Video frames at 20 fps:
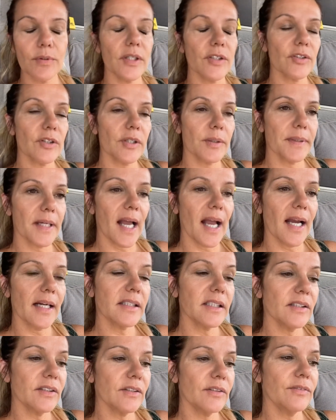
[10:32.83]
I try to be
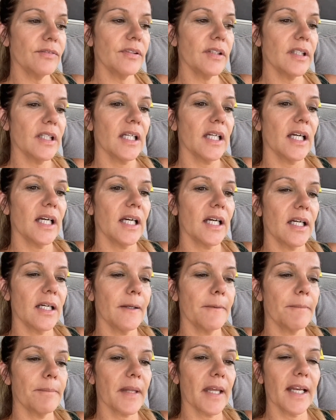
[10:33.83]
active,
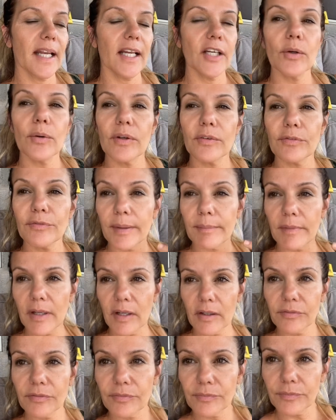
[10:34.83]
and I know if I'm
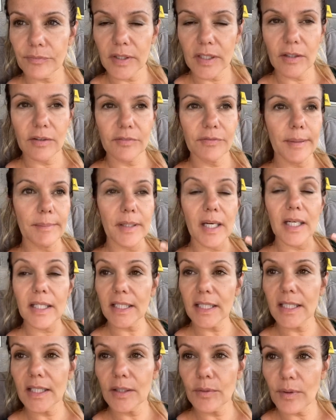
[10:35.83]
not, if I'm not
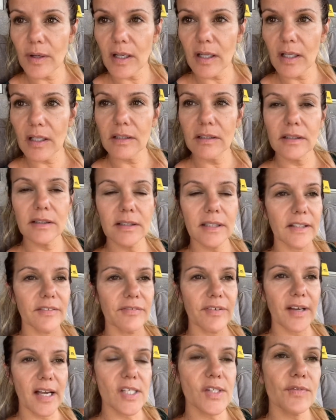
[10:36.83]
eating well, like
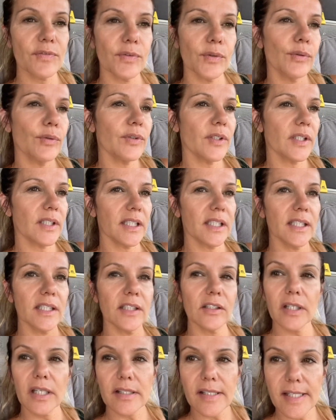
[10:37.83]
fast food and eating
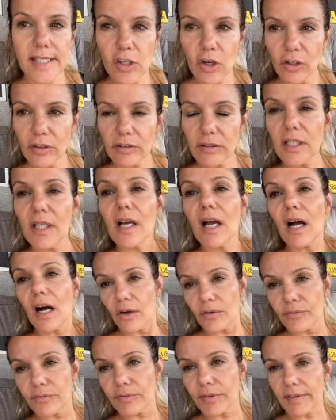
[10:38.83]
a lot of salt,
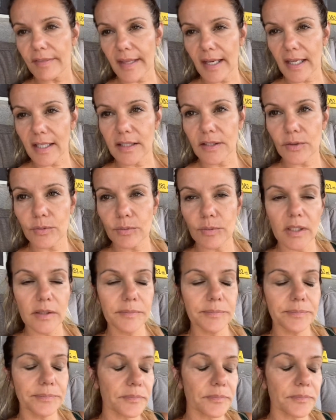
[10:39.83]
I'll feel that as well.